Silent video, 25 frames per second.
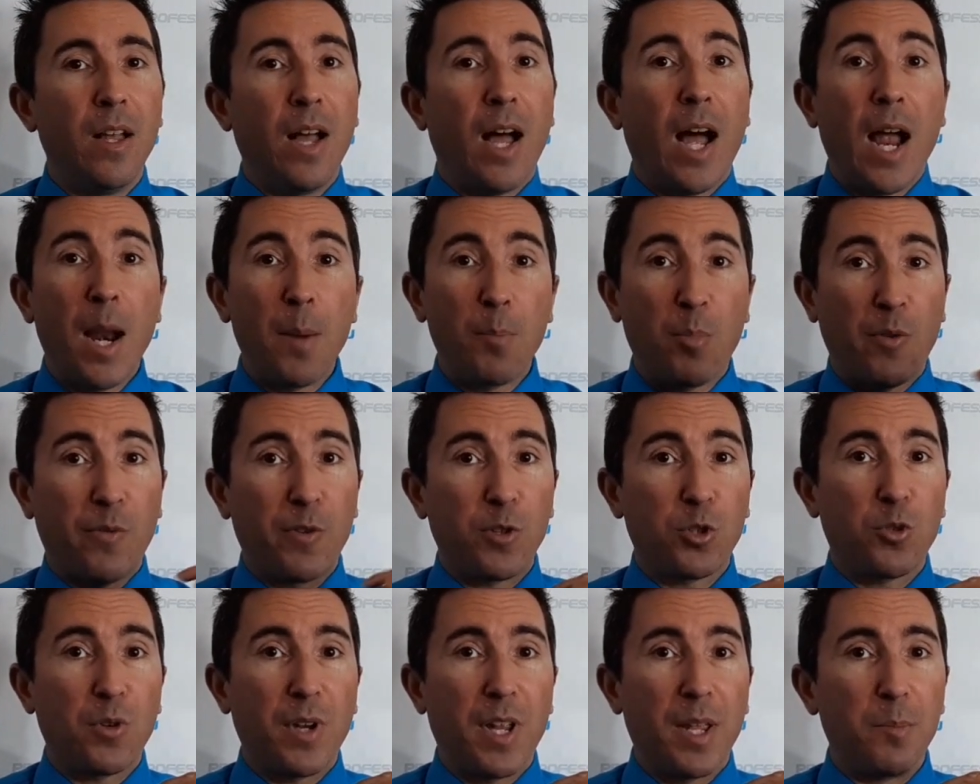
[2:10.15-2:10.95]
I'm
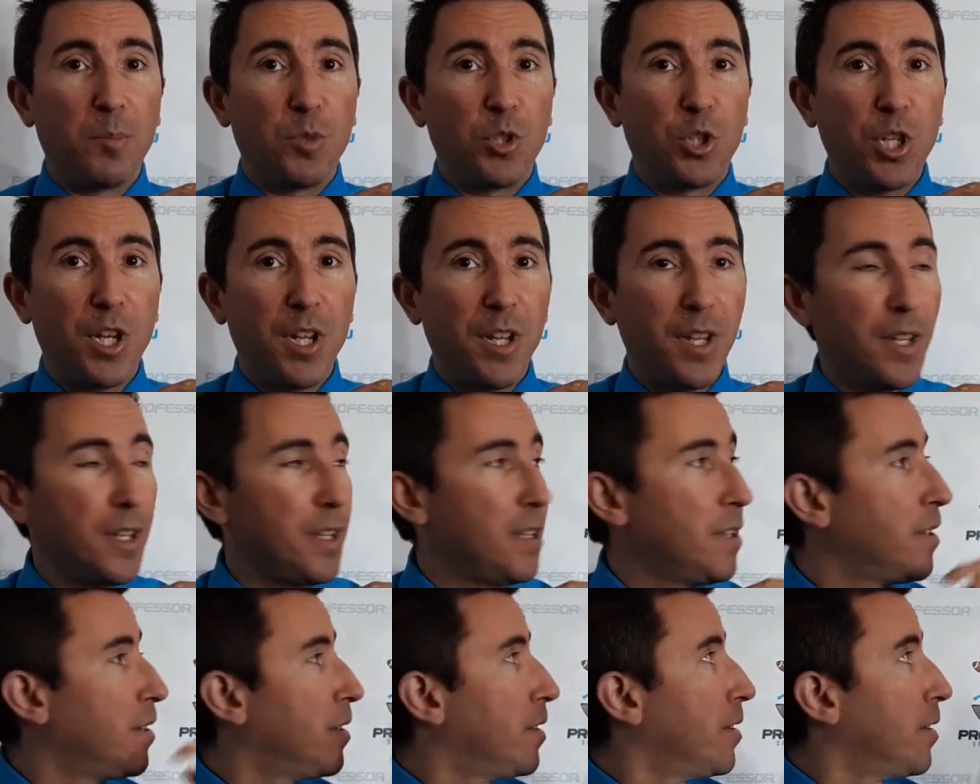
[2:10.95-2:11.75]
Professor
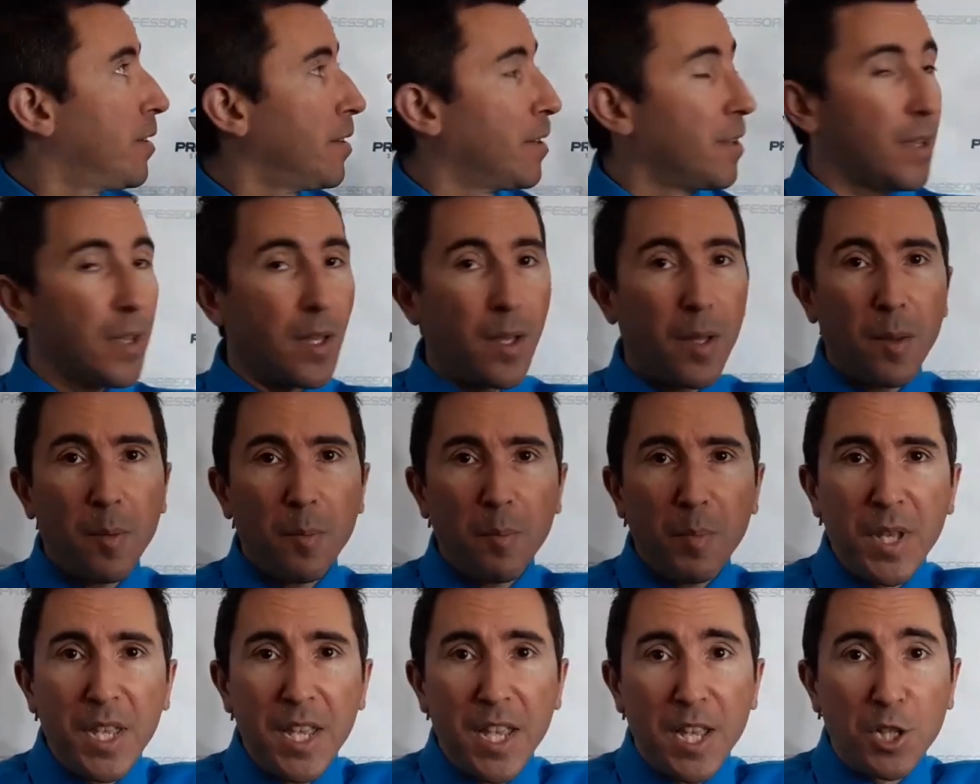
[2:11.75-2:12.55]
MJ,
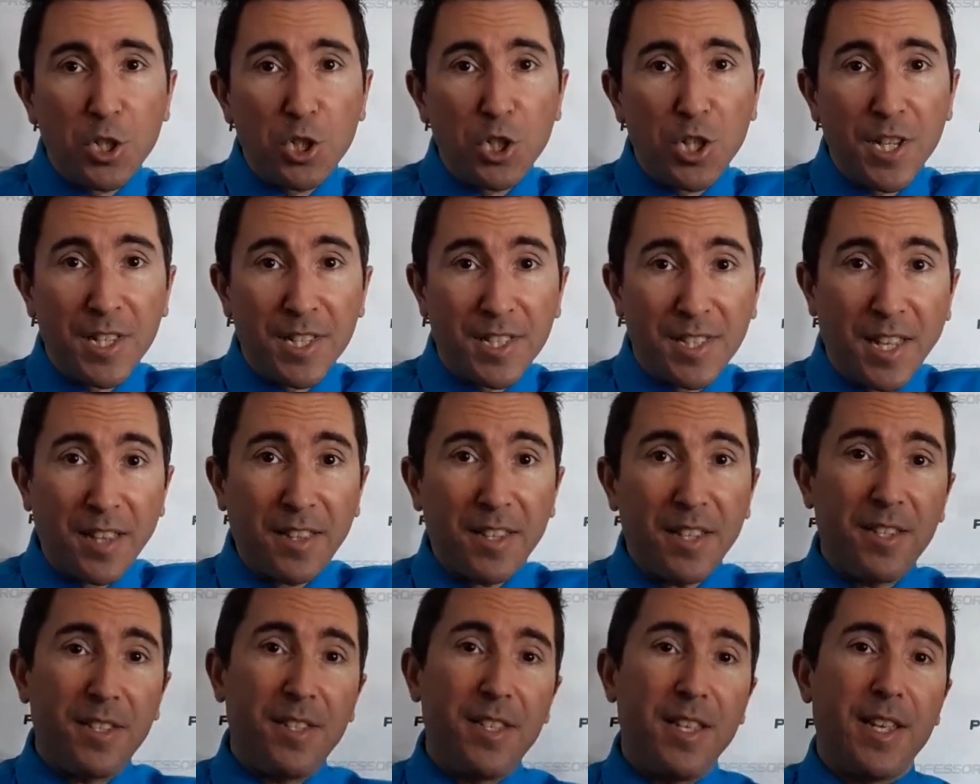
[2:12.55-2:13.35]
PhD in
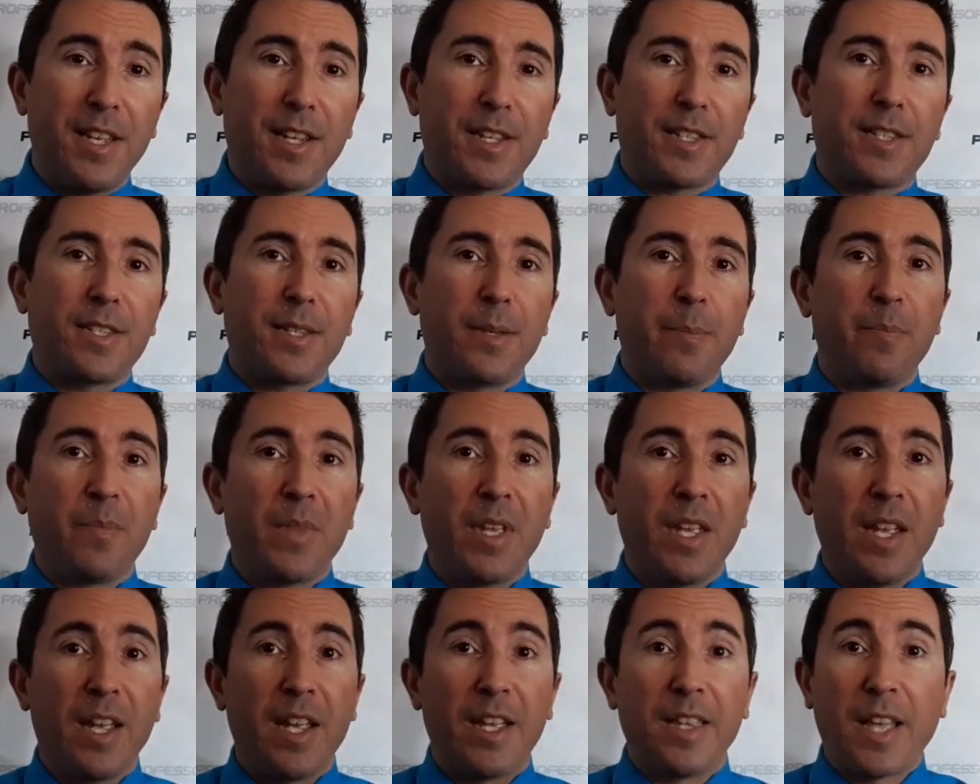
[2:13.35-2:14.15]
Statistics,
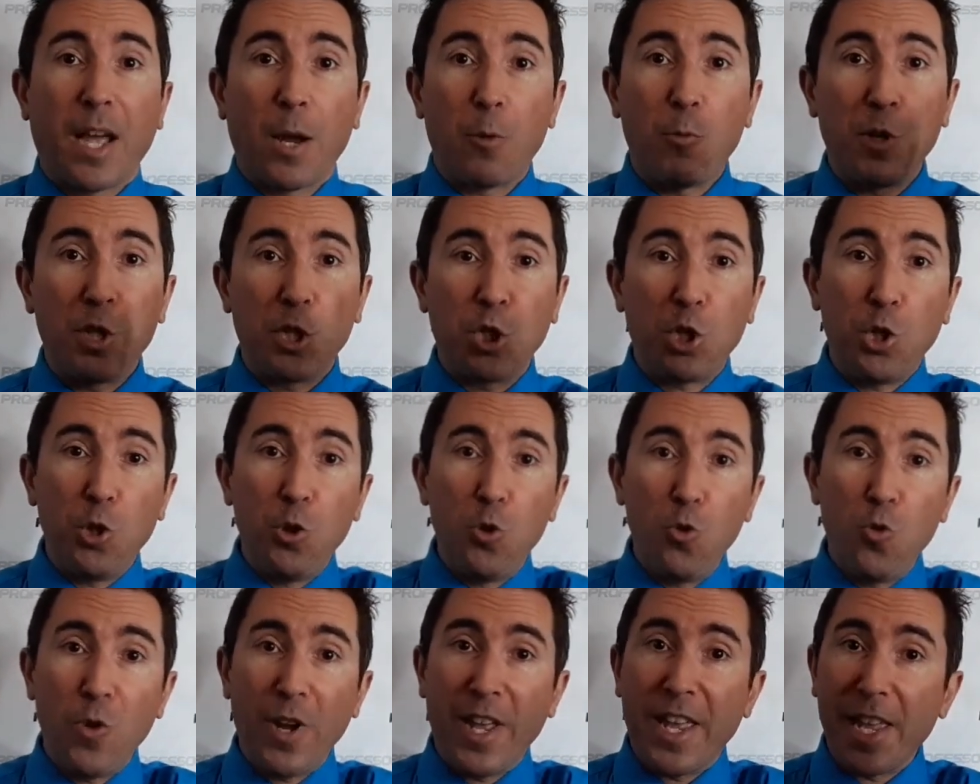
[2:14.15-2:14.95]
and I wish
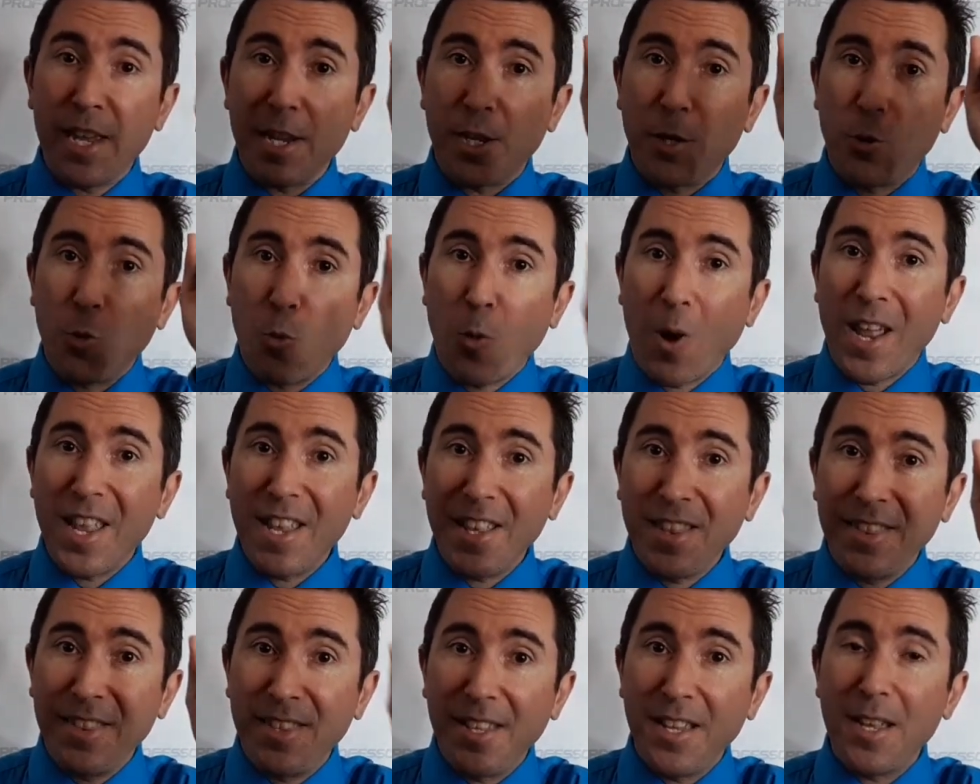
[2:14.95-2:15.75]
you a
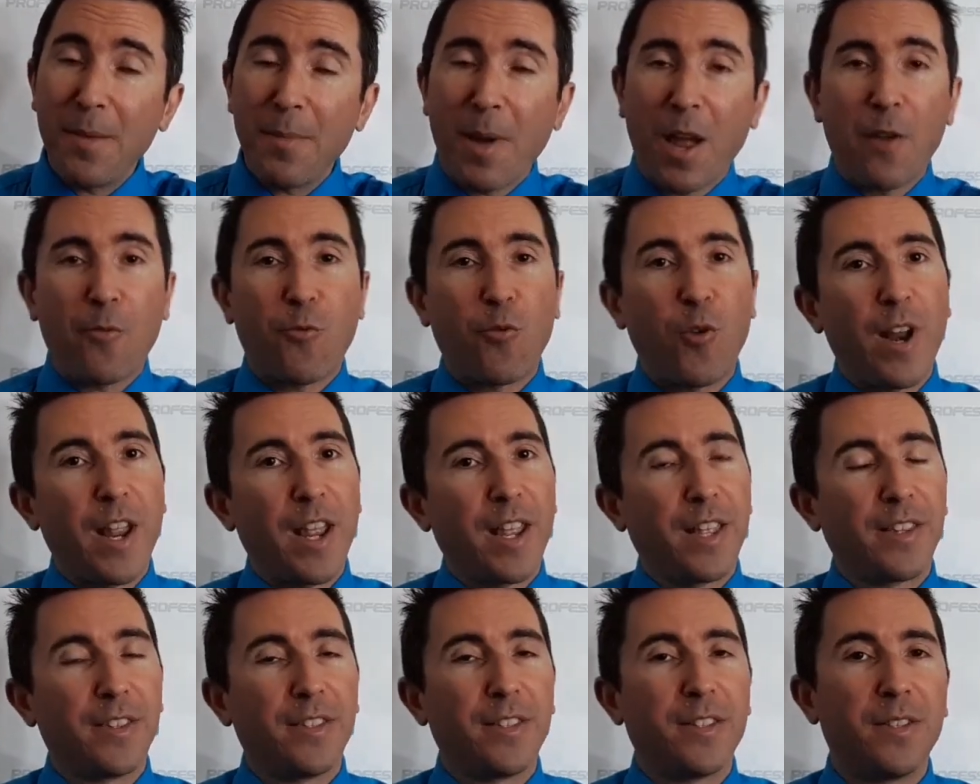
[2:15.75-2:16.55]
great day, my
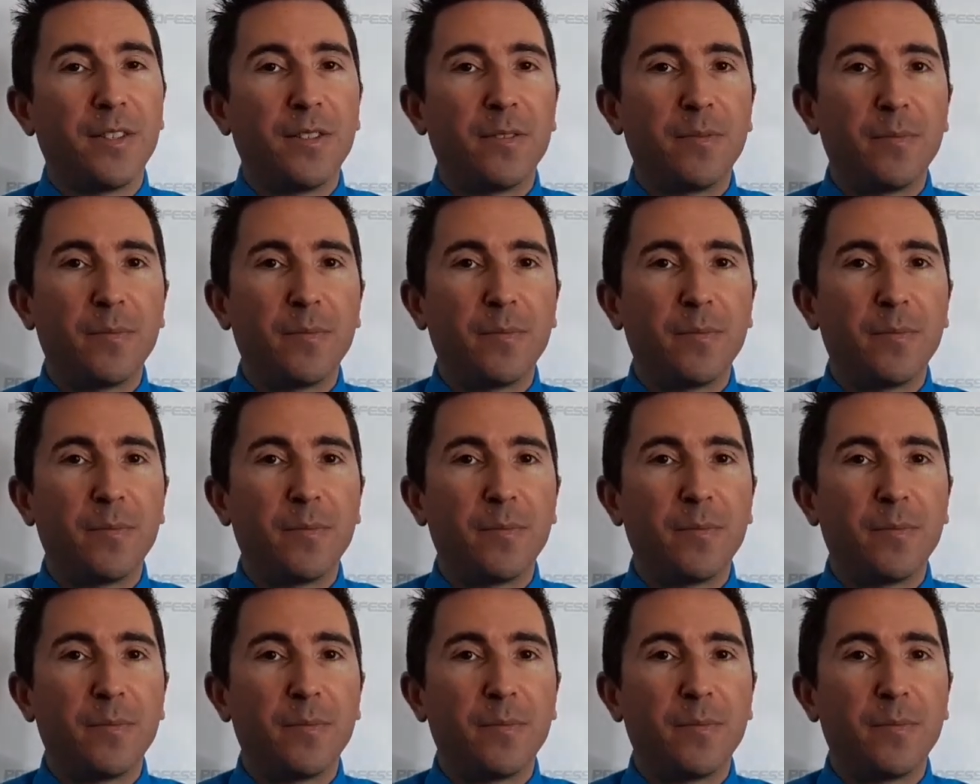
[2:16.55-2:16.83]
friend.